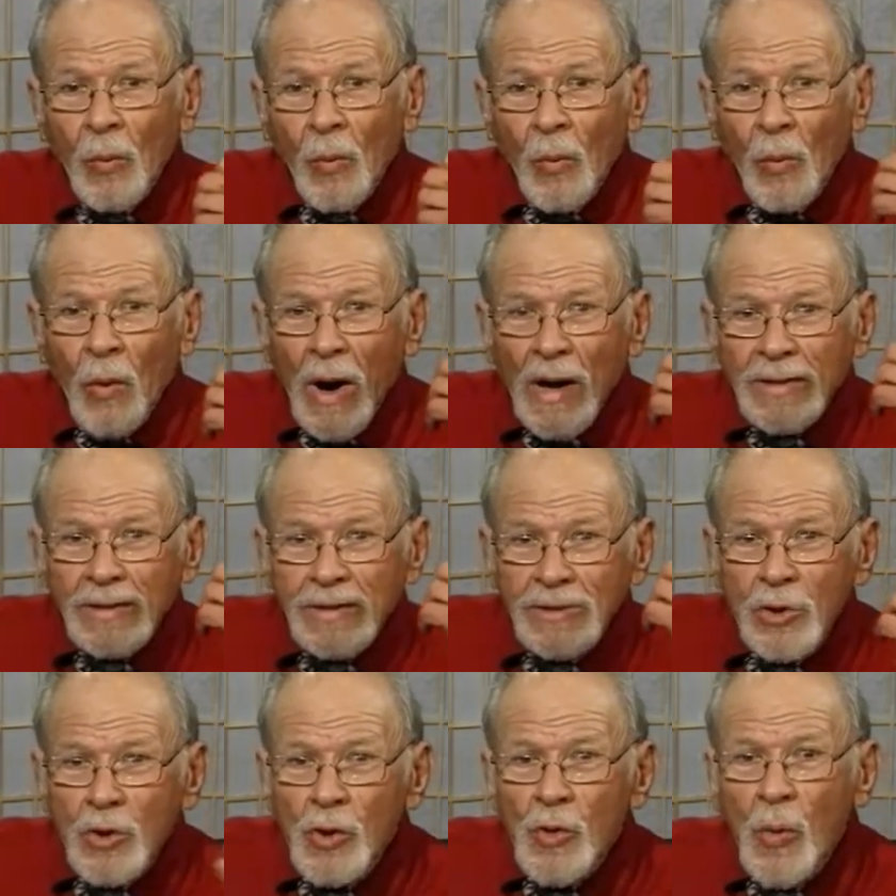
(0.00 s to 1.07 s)
What
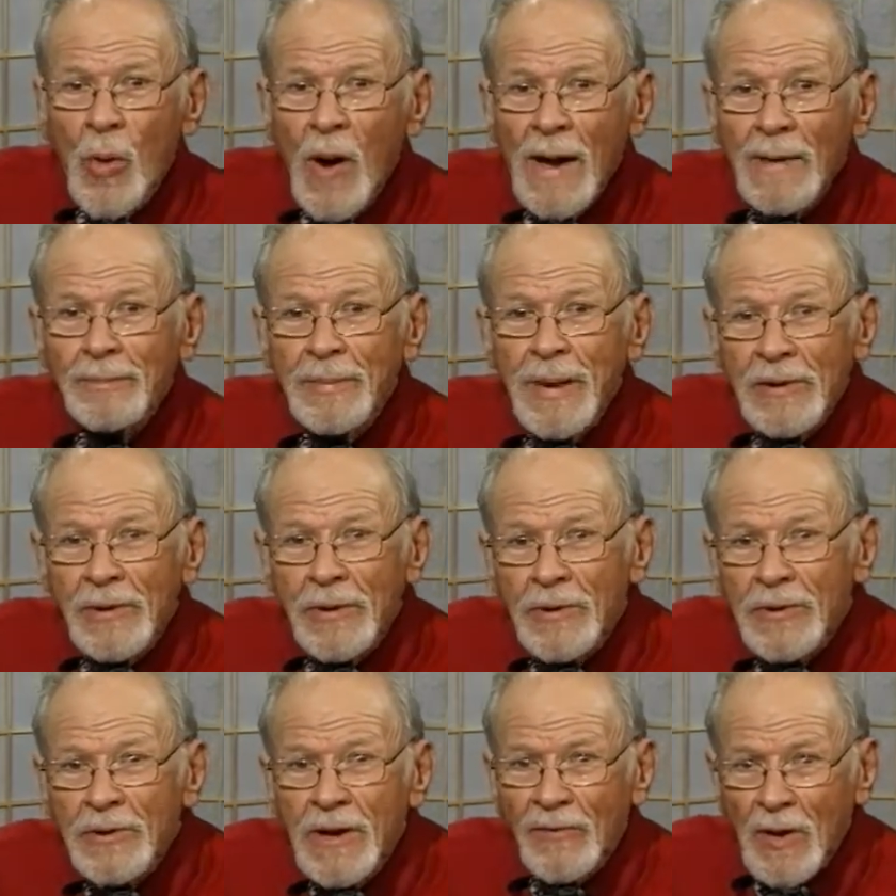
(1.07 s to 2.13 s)
do you want better
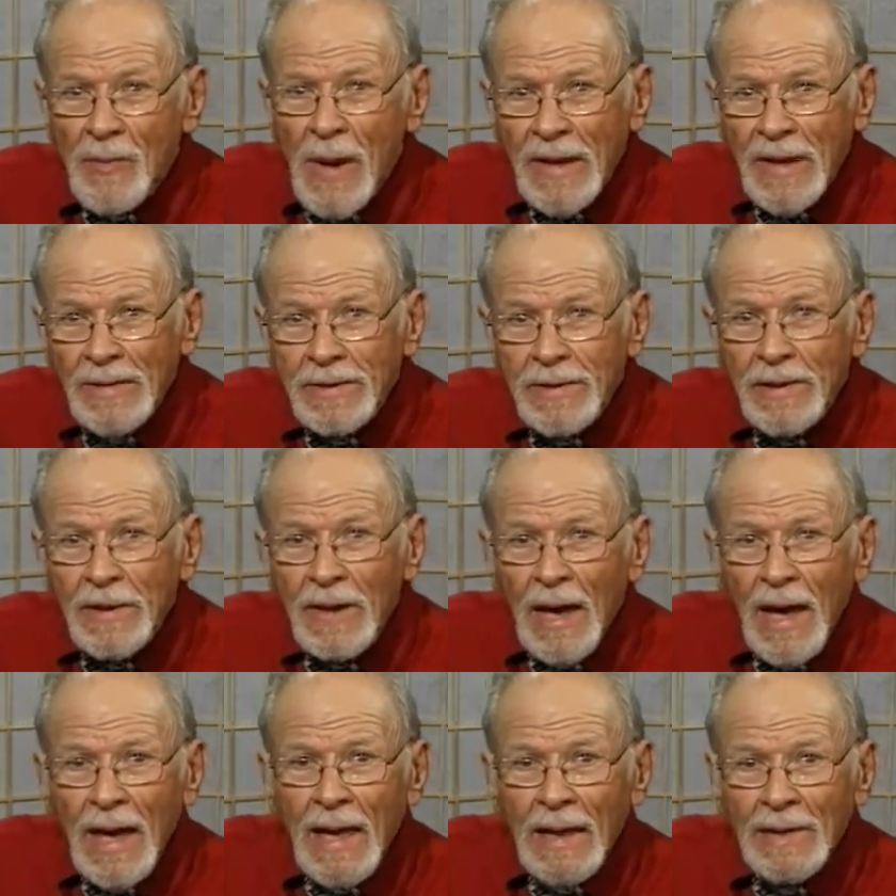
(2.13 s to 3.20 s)
government?
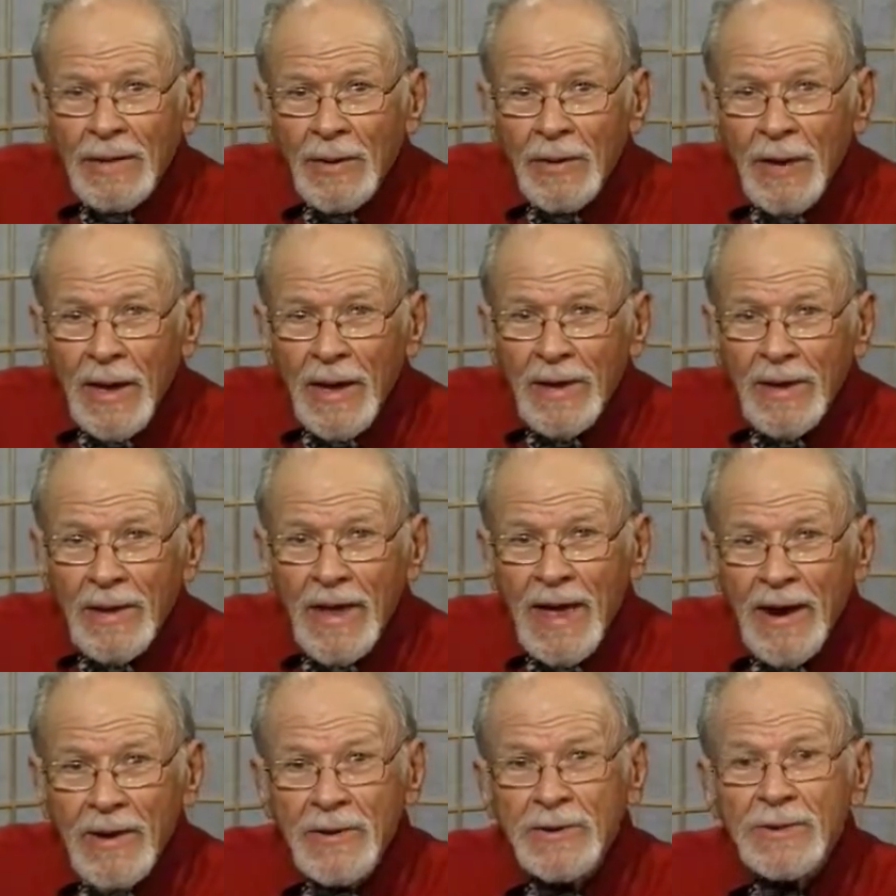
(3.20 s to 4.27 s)
And it
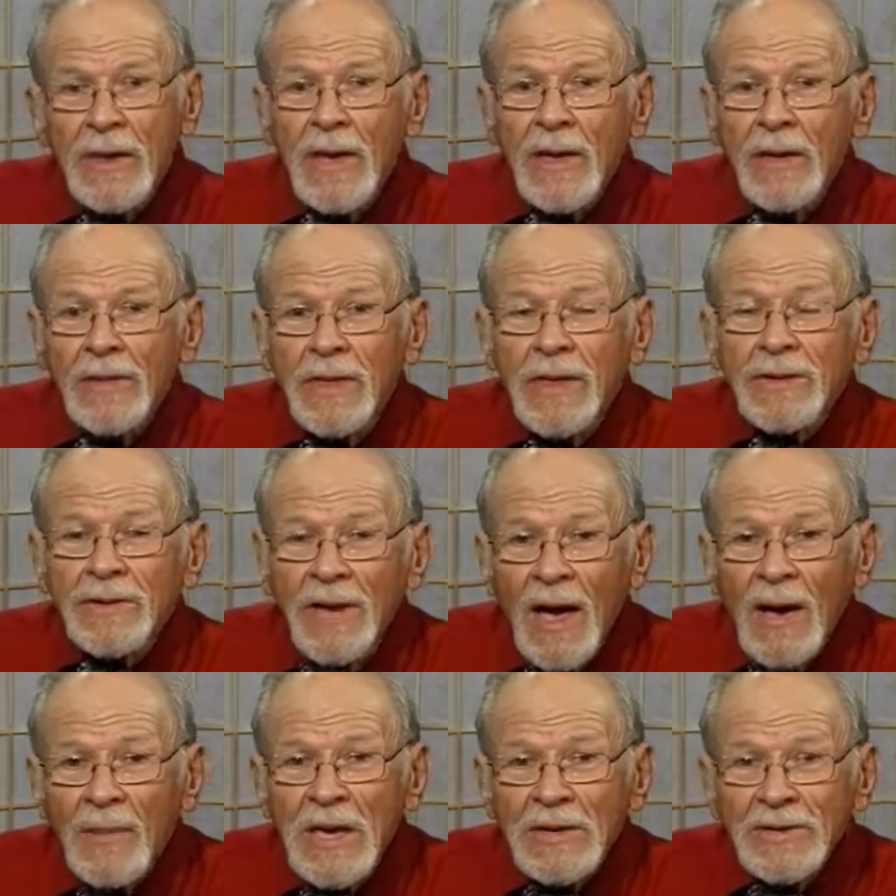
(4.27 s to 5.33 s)
airs this
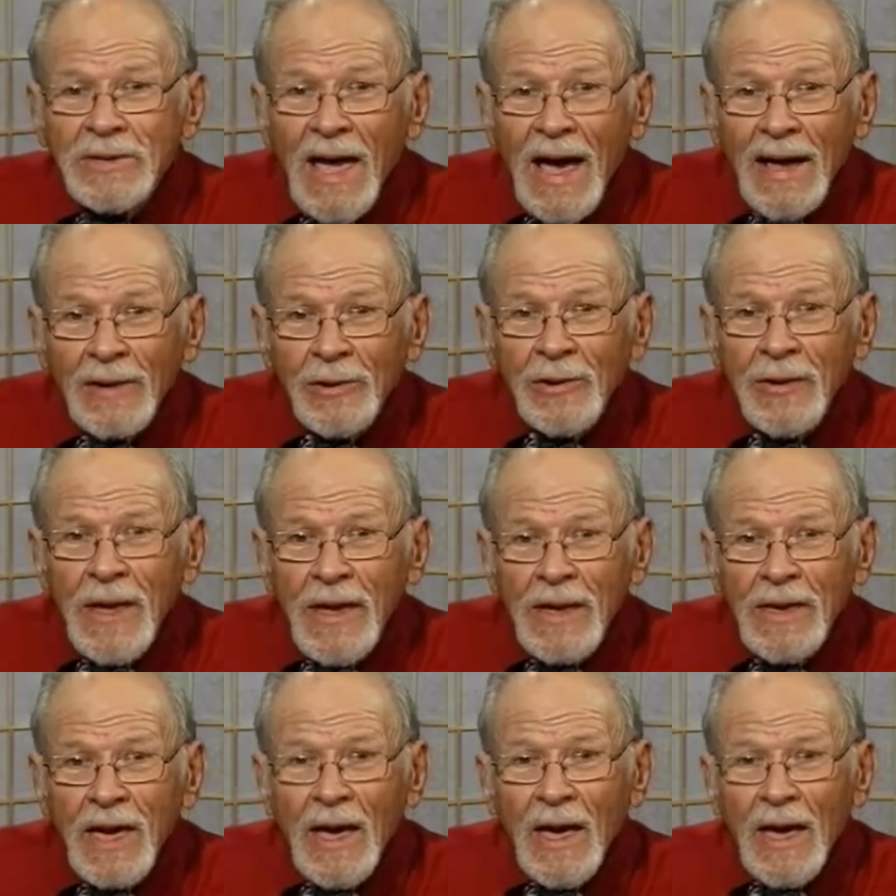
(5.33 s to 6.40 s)
coming
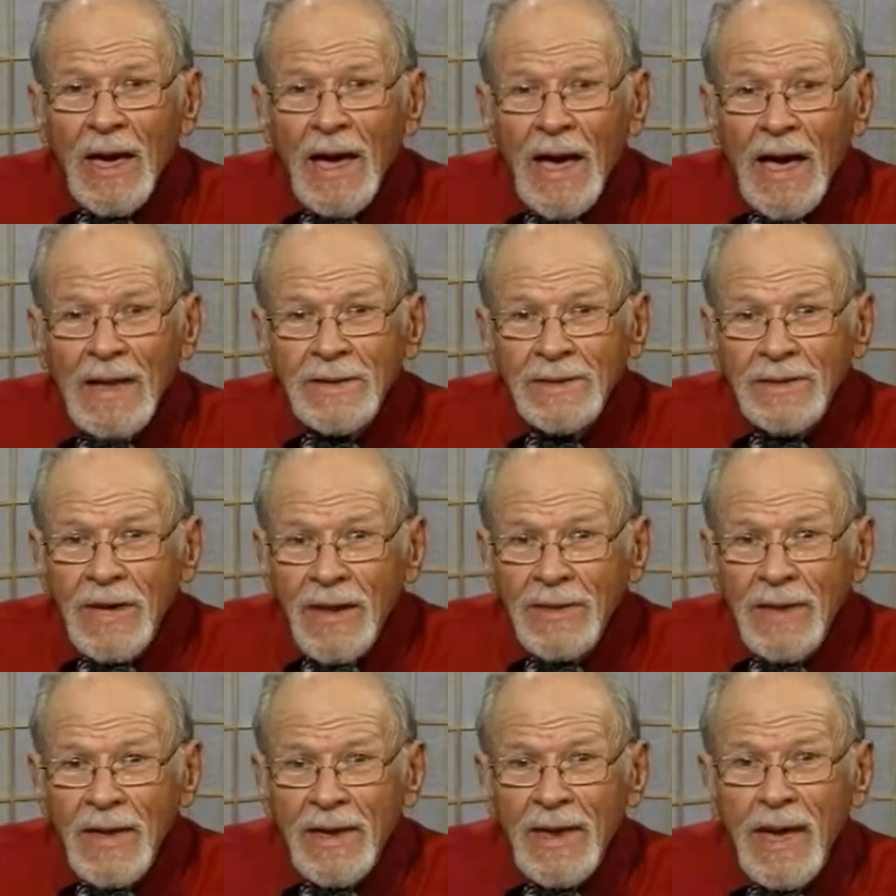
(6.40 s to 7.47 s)
Saturday and
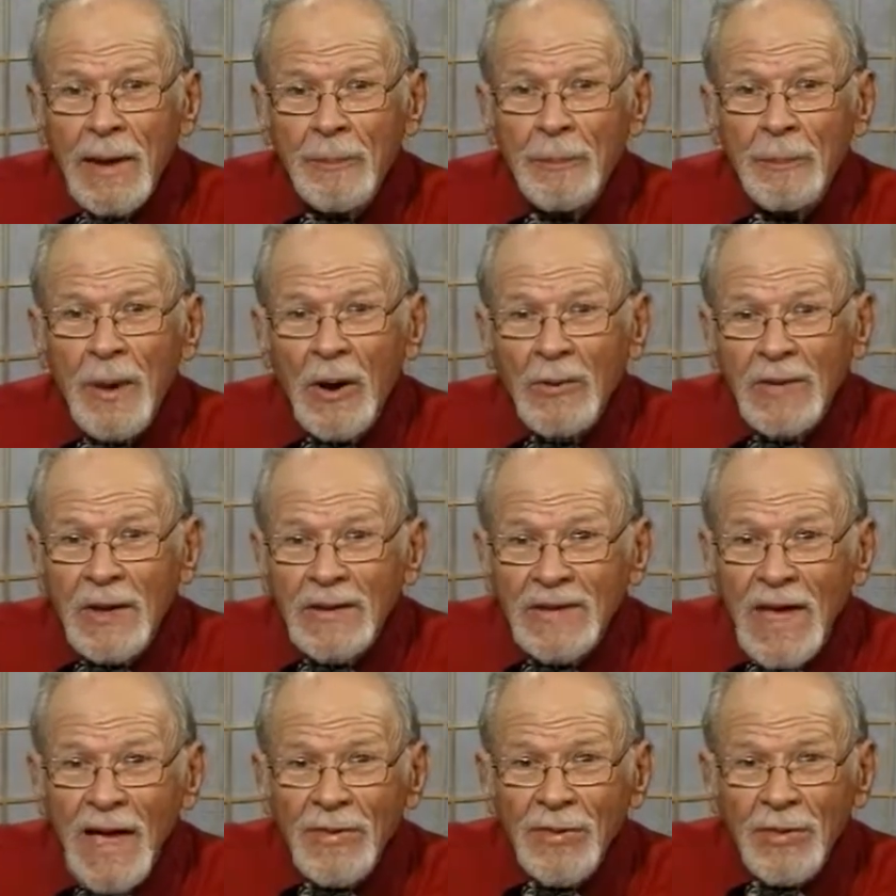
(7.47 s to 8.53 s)
Sunday, both at
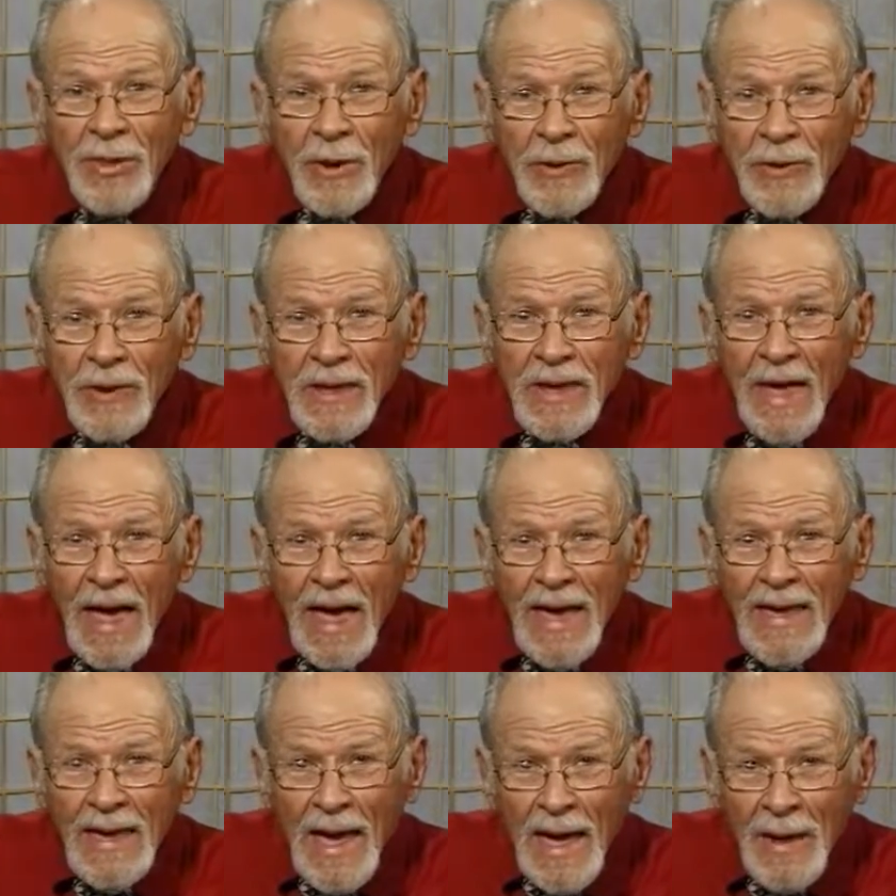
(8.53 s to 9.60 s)
10:30
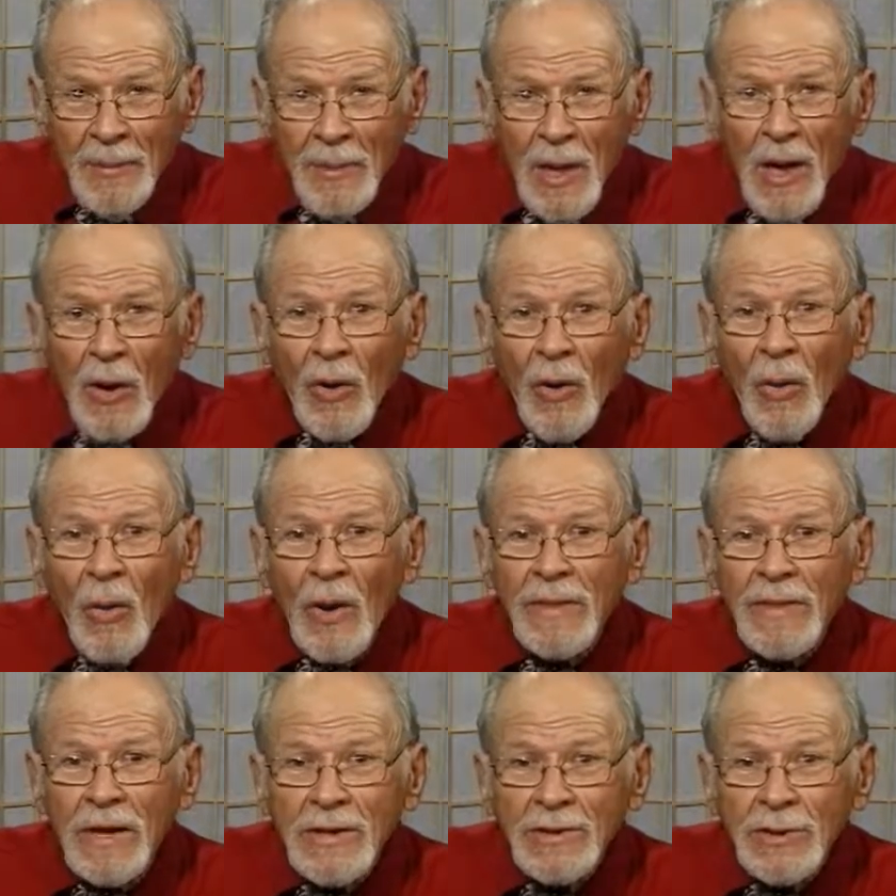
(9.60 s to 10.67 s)
a.m. on
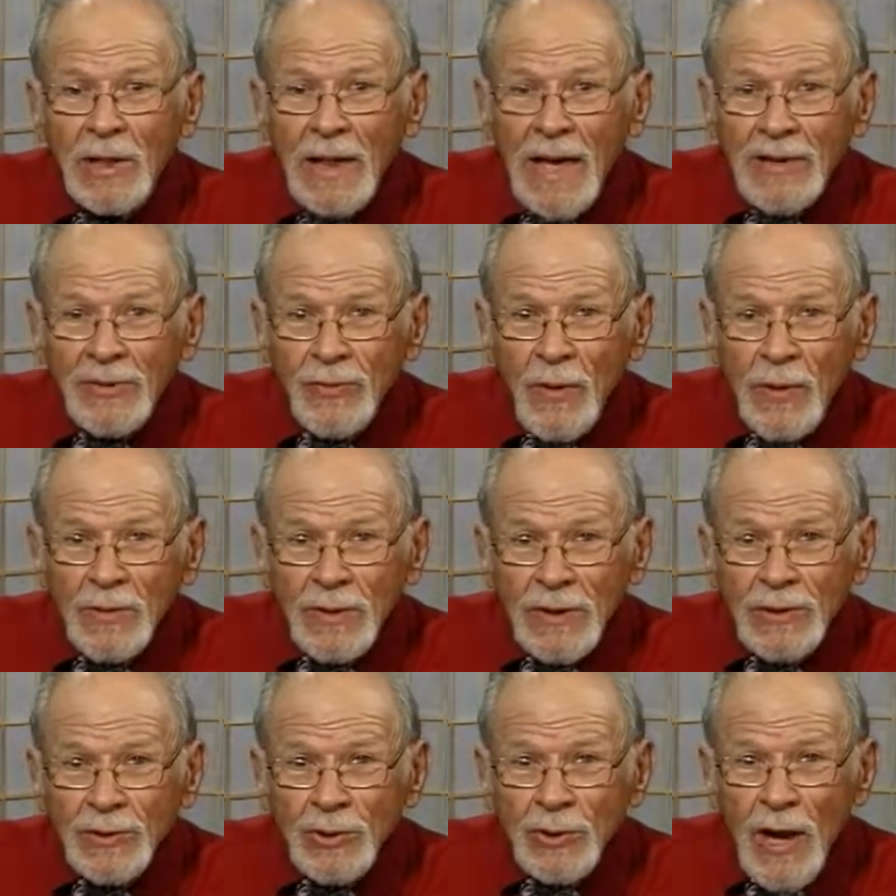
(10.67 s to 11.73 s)
this Las
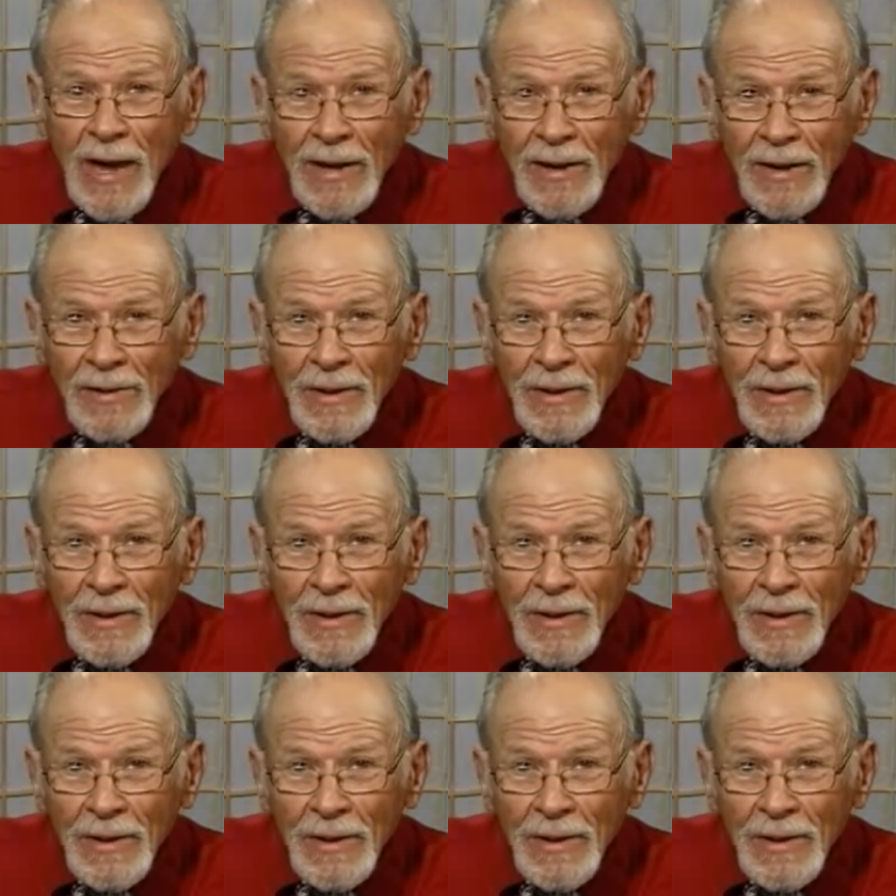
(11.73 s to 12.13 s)
Cruces Channel.